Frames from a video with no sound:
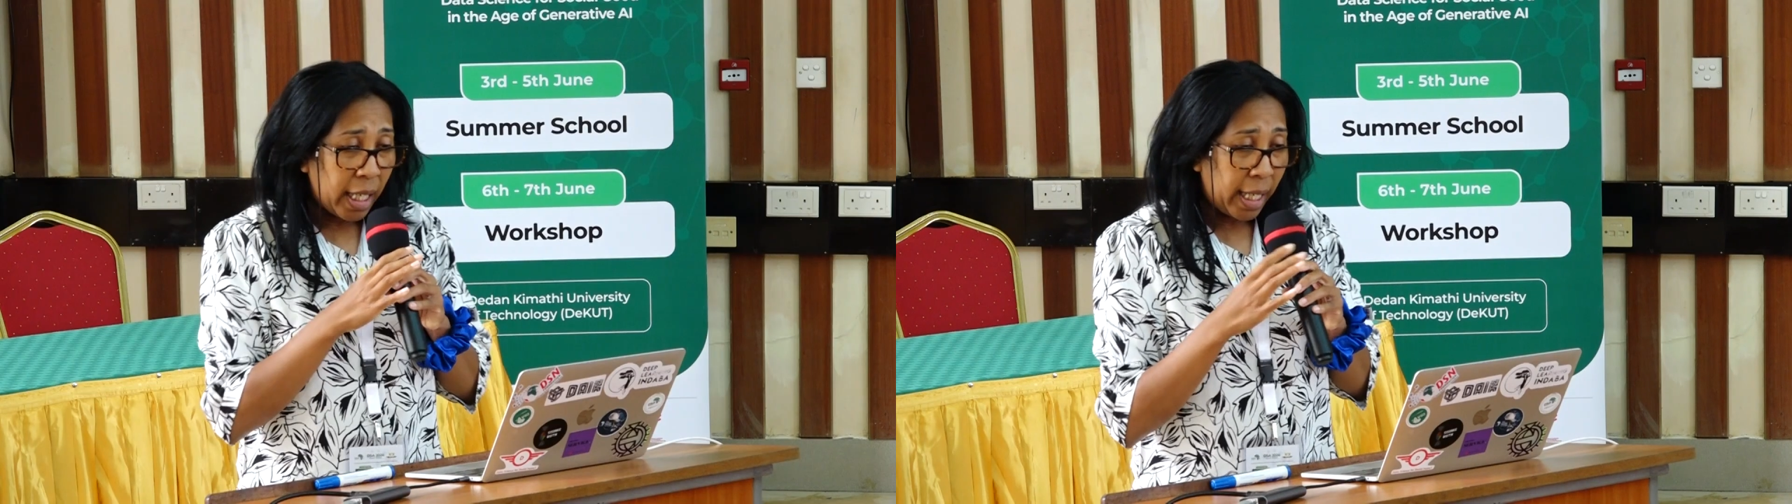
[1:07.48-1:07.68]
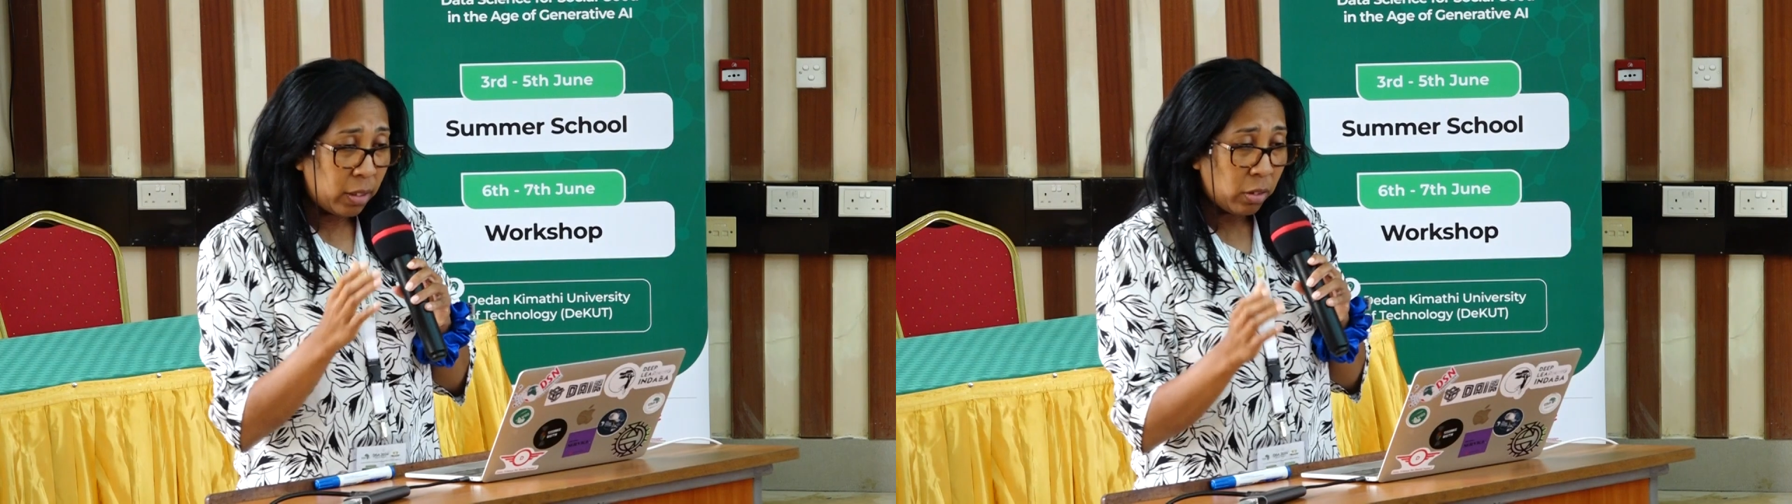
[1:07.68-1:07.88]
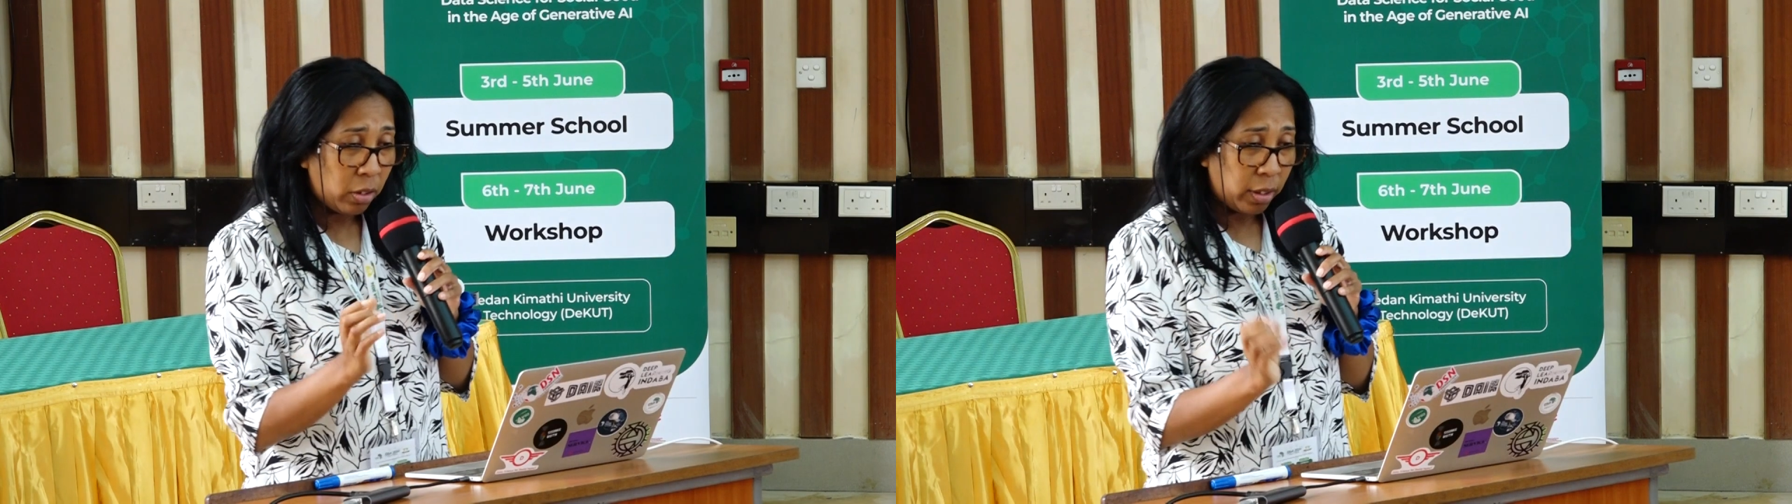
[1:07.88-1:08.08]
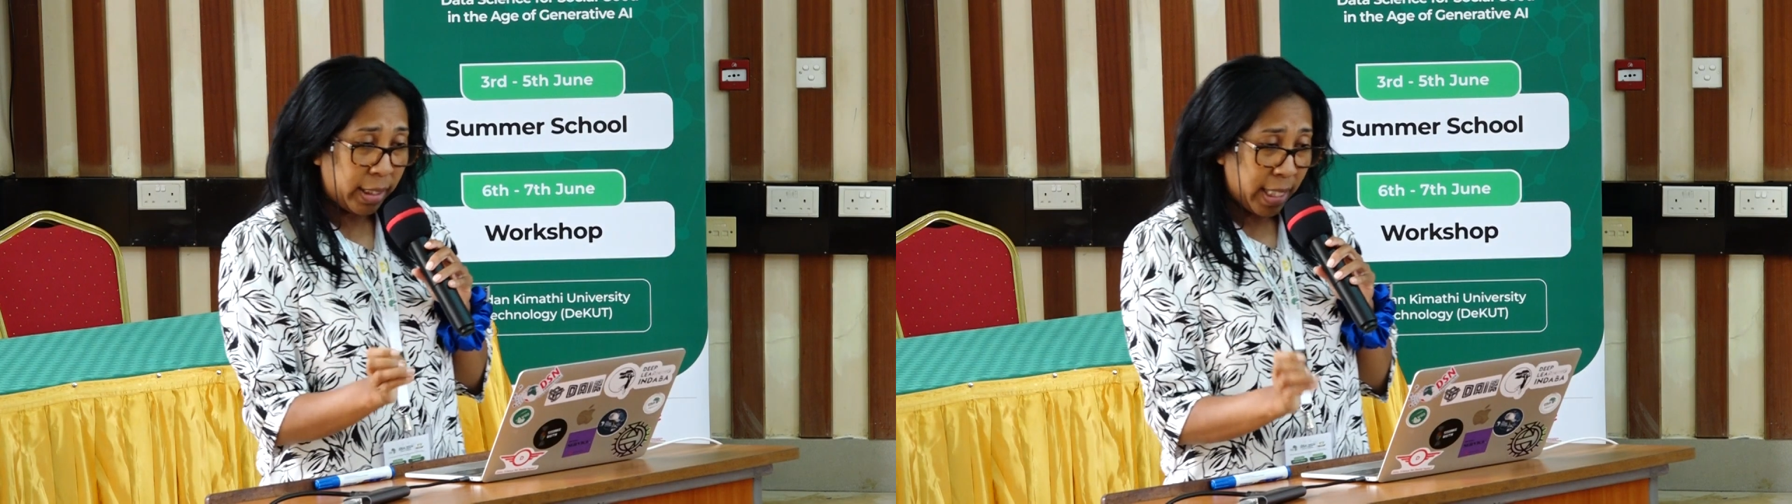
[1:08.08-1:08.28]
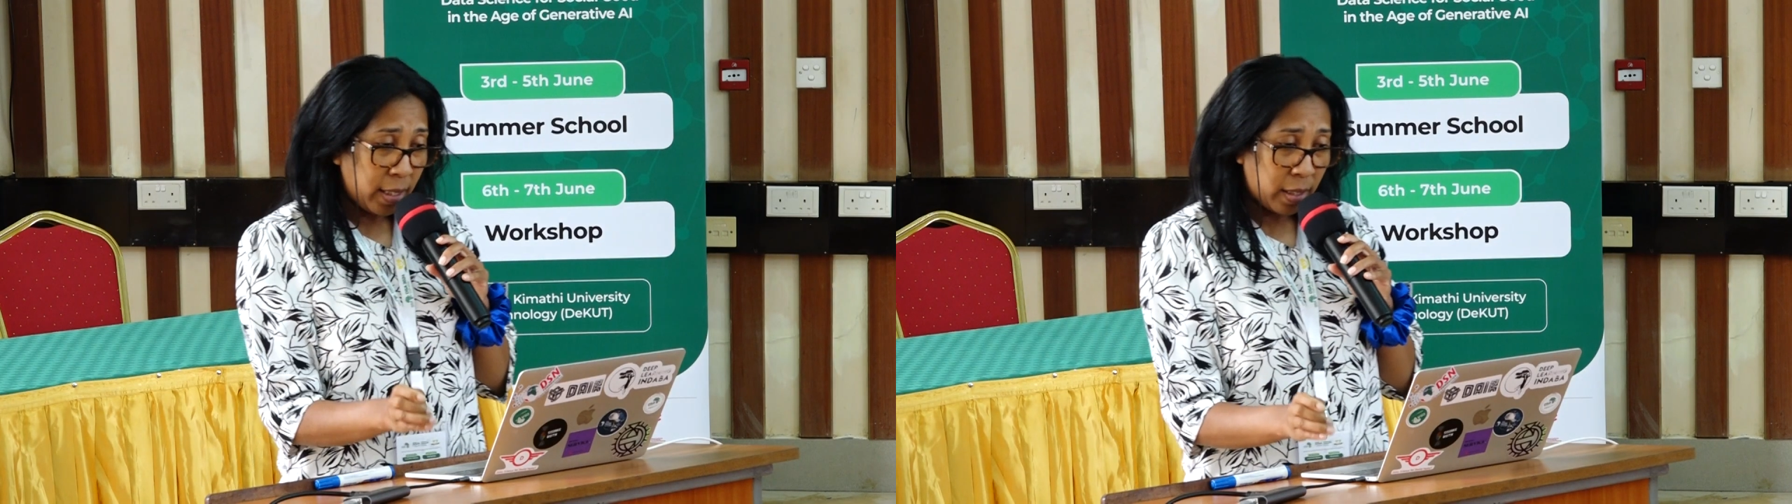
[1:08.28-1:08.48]
And to do
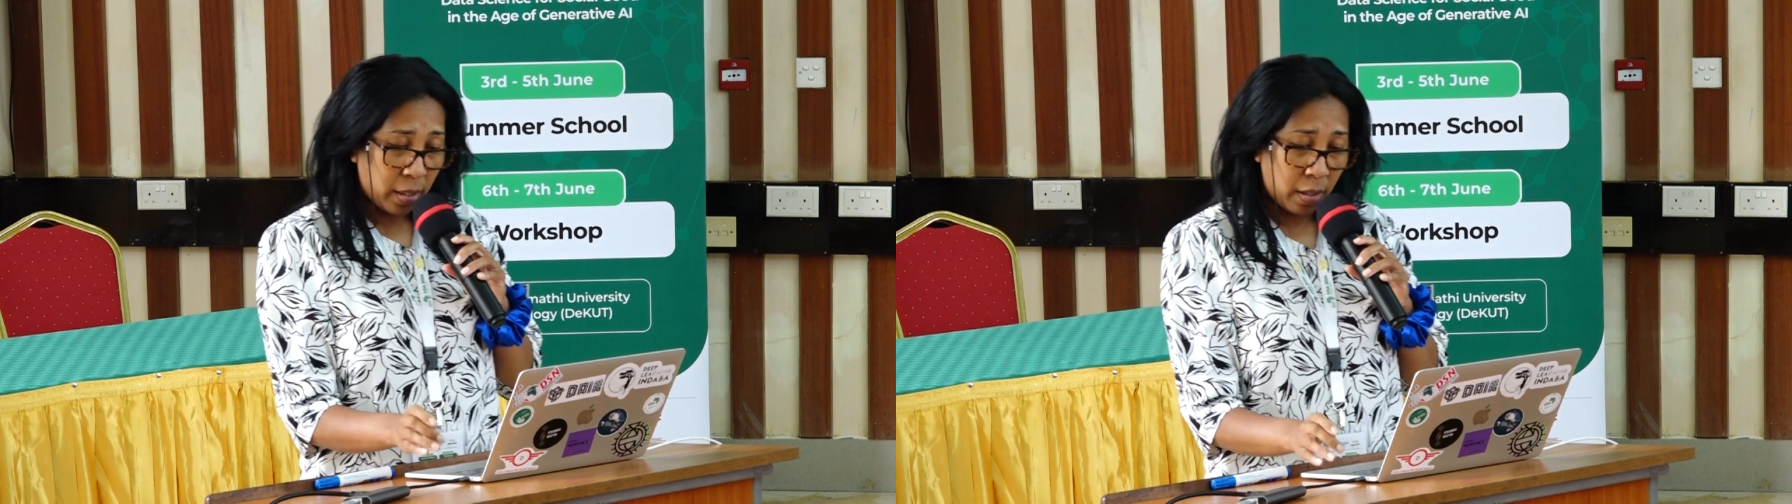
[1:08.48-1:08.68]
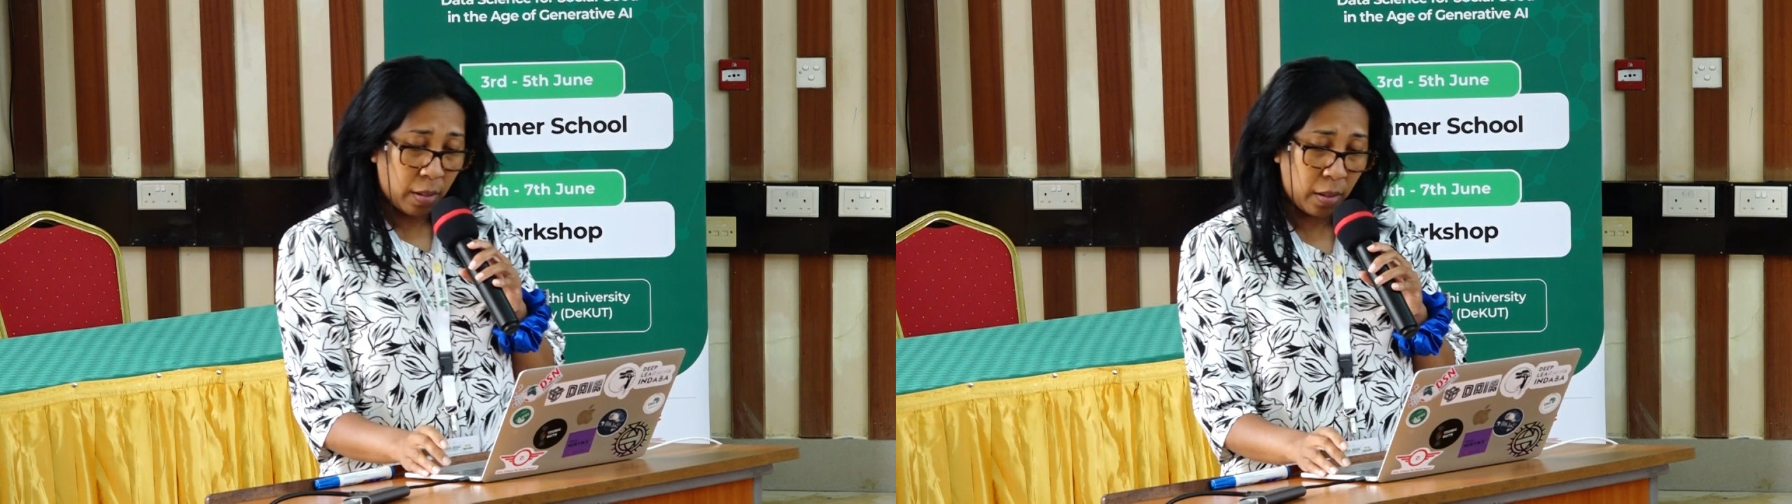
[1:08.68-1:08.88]
this,